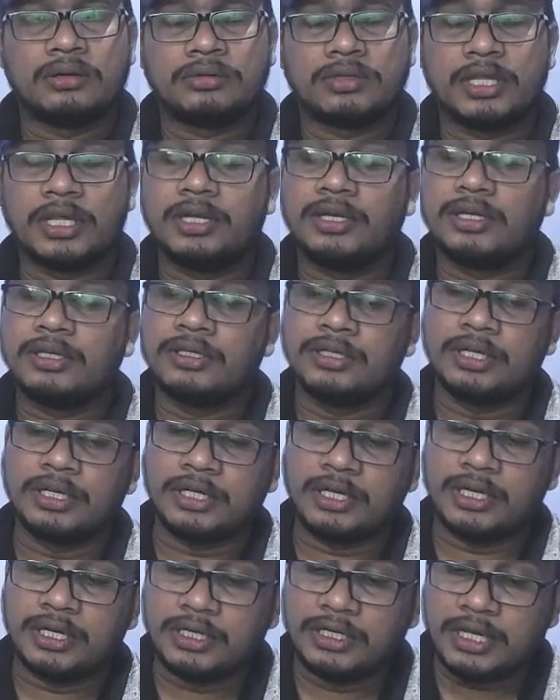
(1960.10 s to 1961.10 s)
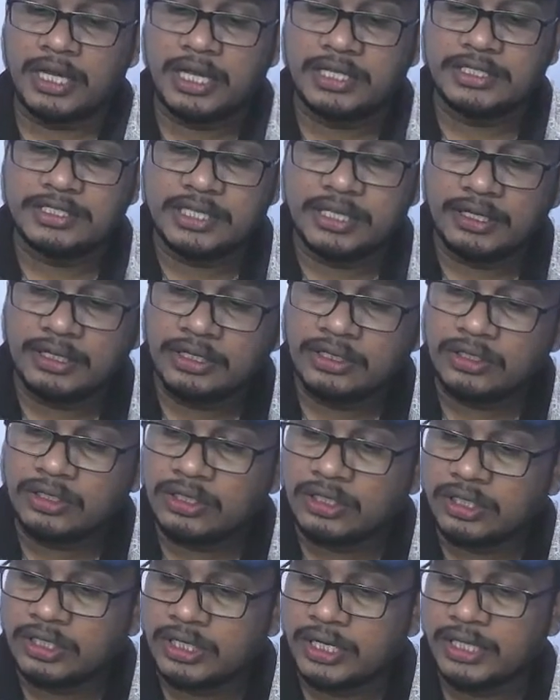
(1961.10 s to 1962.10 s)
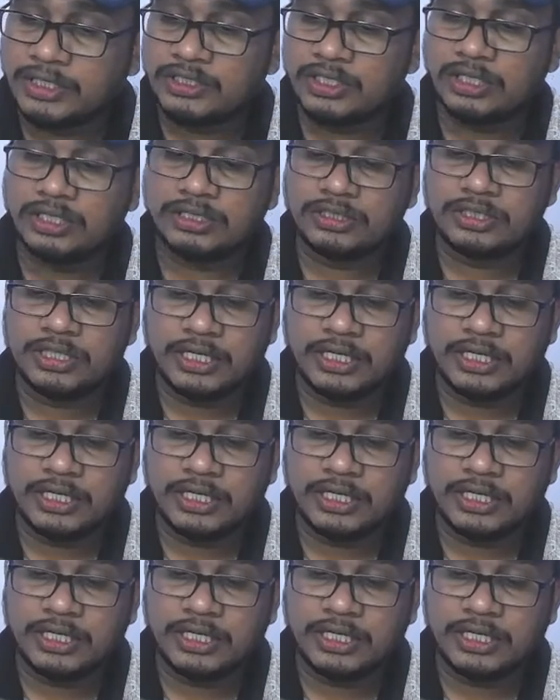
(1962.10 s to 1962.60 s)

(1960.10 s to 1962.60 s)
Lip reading: then it has a result